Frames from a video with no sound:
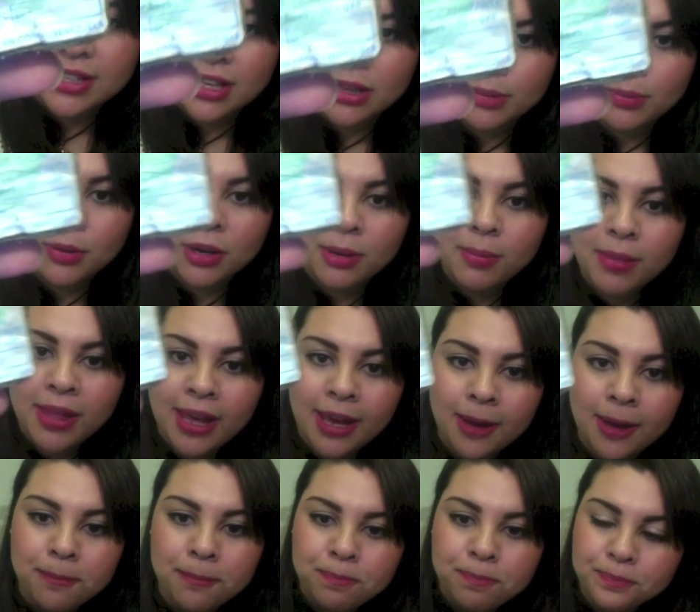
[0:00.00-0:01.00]
see at the bottom
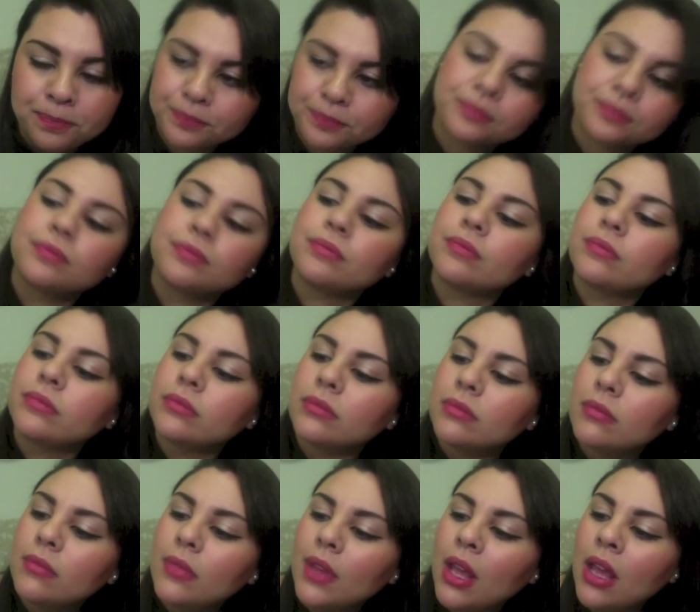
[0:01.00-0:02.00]
there.
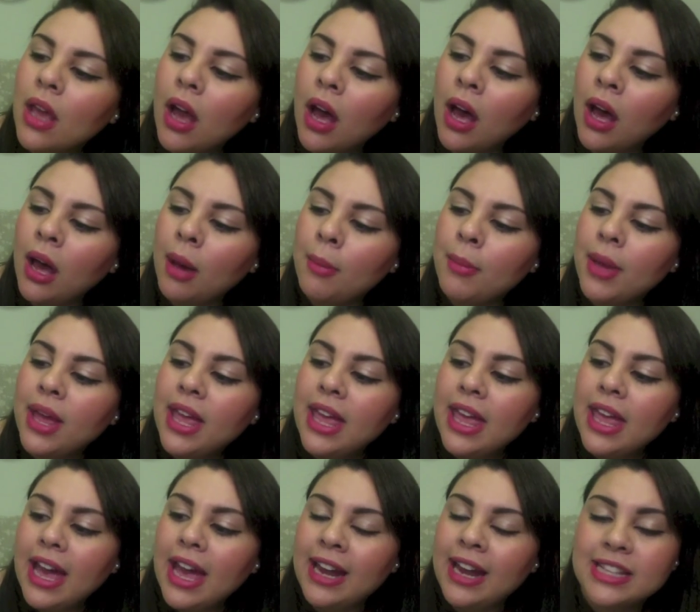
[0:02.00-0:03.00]
Um,
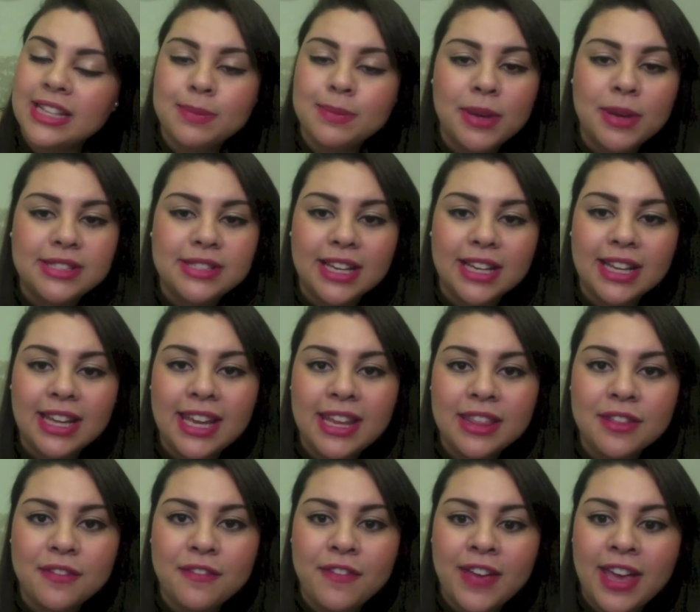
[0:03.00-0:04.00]
and it's supposed to clean
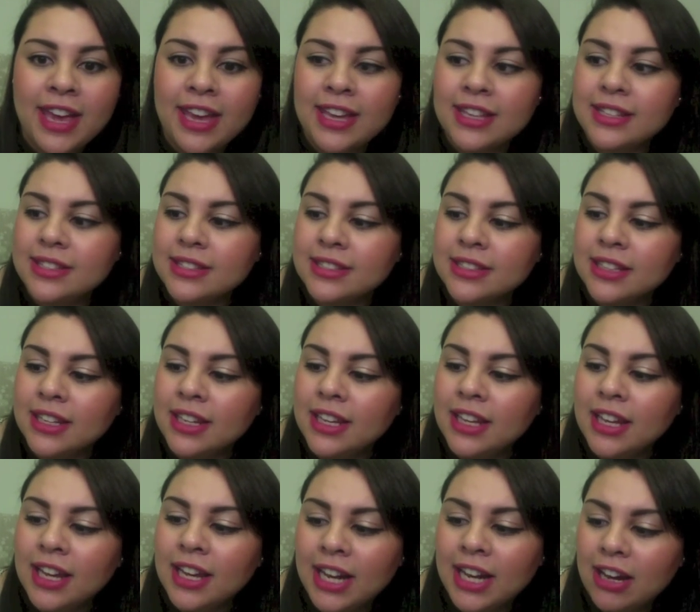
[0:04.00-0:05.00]
the face,
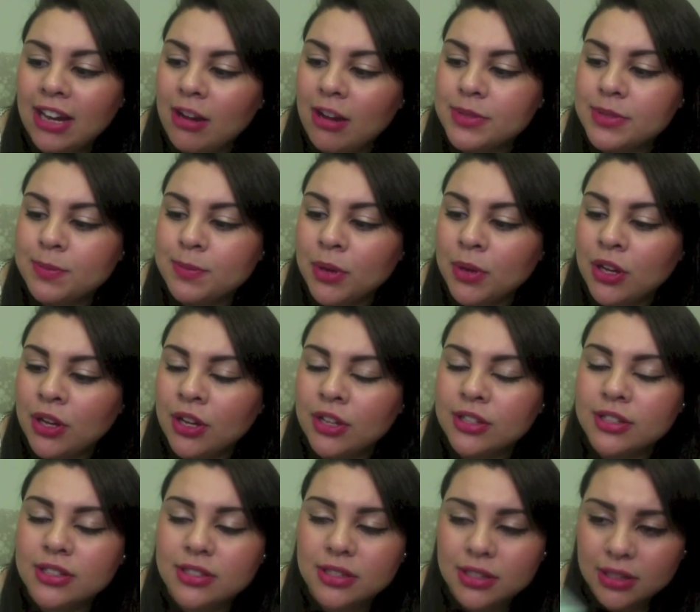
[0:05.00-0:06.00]
clear up
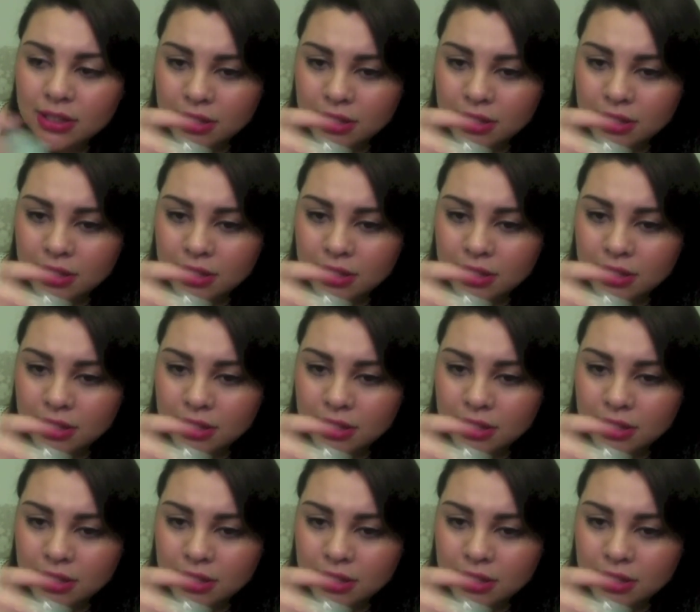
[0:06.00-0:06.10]
spots.